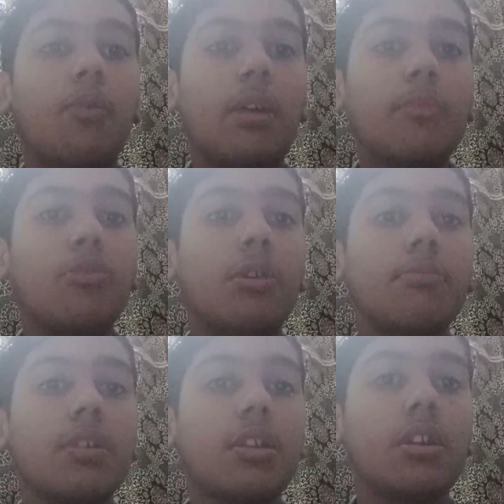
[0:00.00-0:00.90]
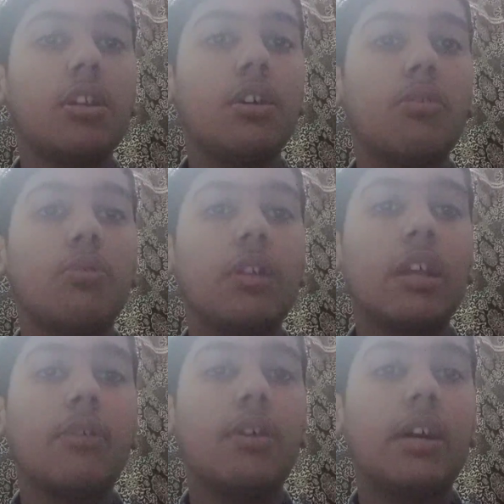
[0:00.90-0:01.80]
When Muhammad sallallahu
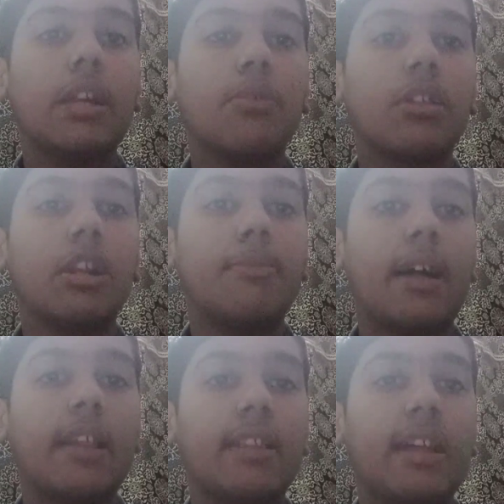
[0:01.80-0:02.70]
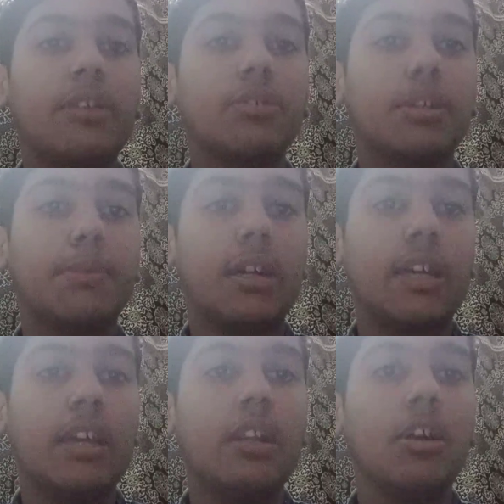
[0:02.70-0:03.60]
alaihi wasallam asked Angel
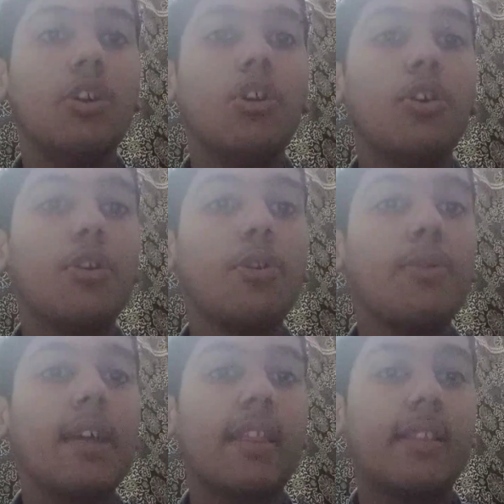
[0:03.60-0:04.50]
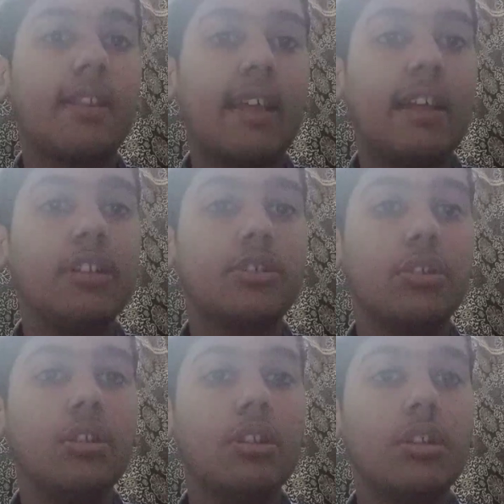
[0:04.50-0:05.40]
Jibreel, "Who is this
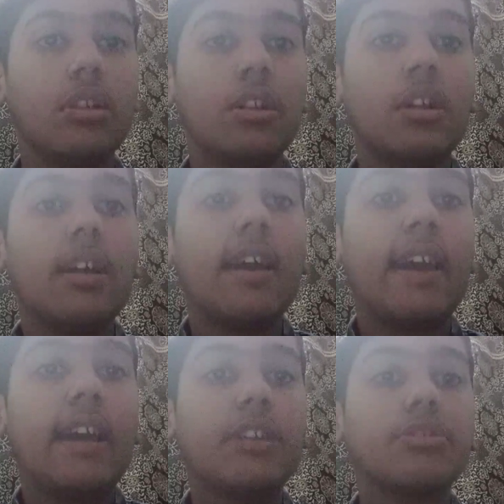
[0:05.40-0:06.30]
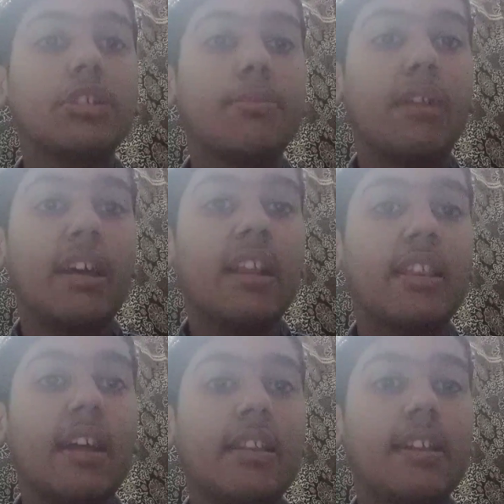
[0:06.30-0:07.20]
angel?" Angel Jibreel
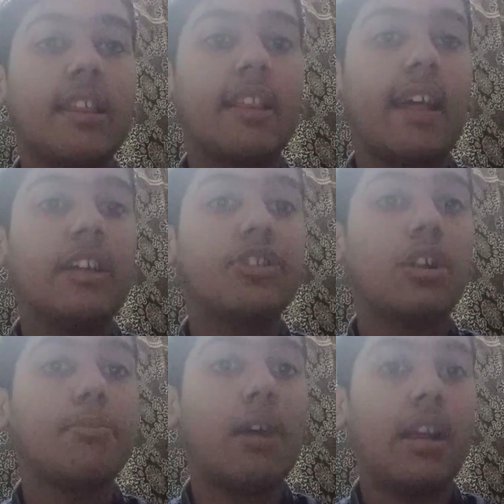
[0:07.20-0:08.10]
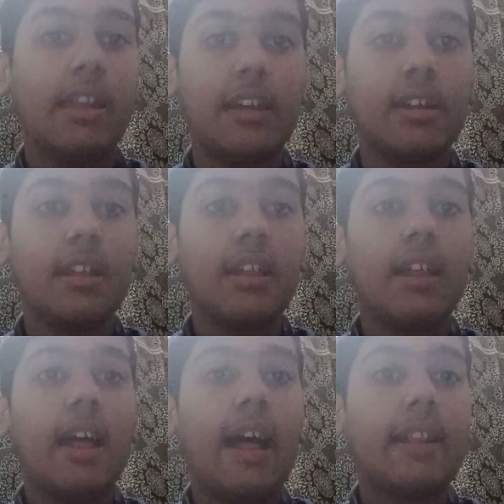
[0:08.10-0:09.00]
said, "It is Angel Malik,"
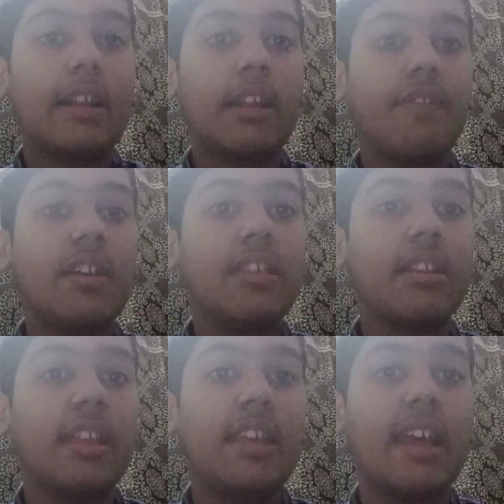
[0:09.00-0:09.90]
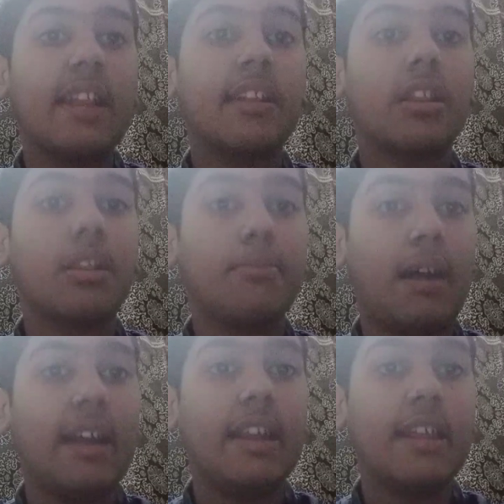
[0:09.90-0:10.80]
and that the reason he isn't
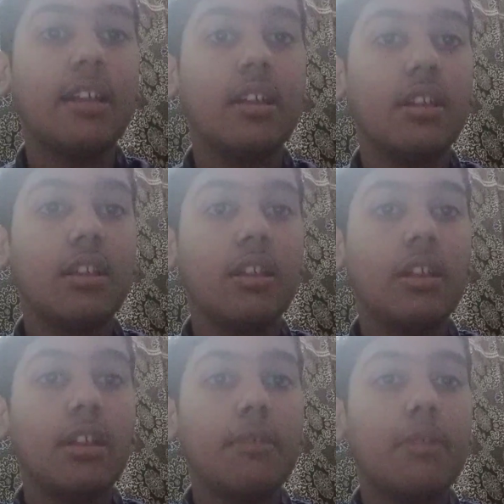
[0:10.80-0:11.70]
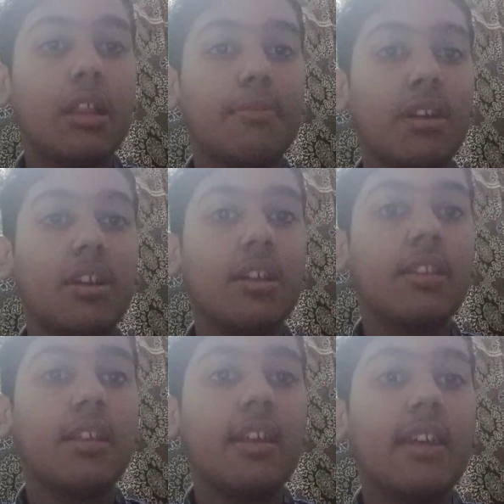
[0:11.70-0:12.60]
smiling is
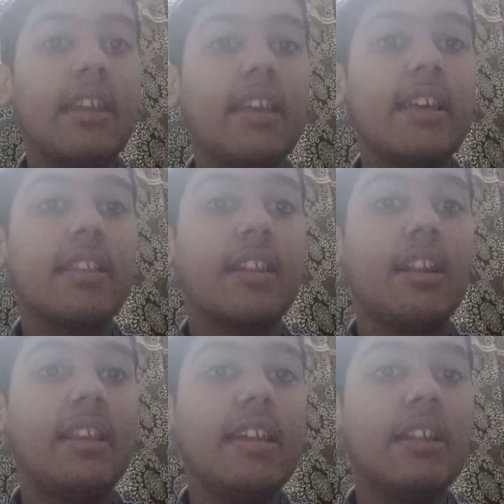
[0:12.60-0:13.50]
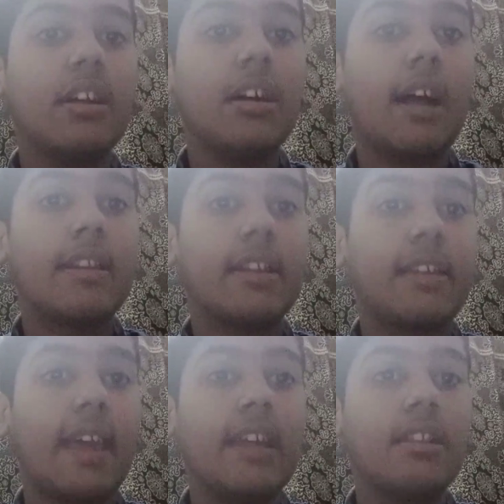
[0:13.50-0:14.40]
because he is the leader and the
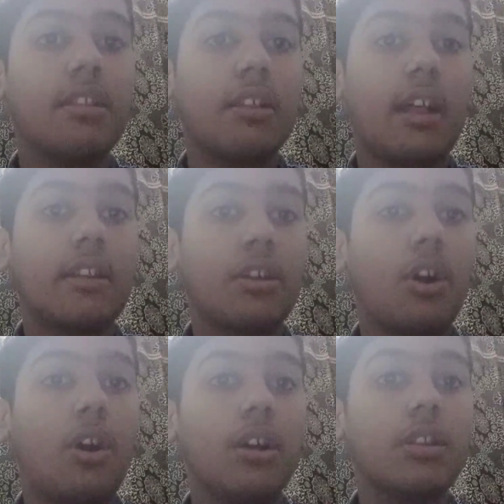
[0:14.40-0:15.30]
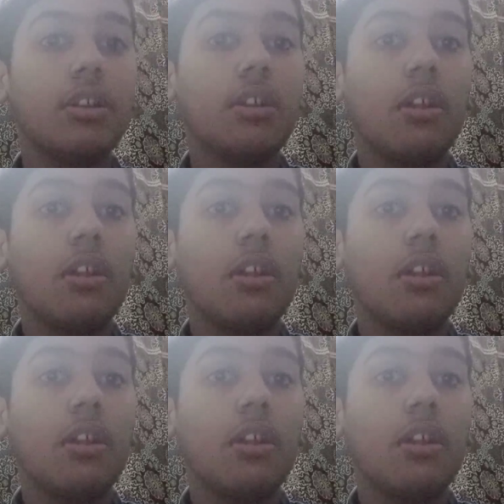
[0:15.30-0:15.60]
gate and the god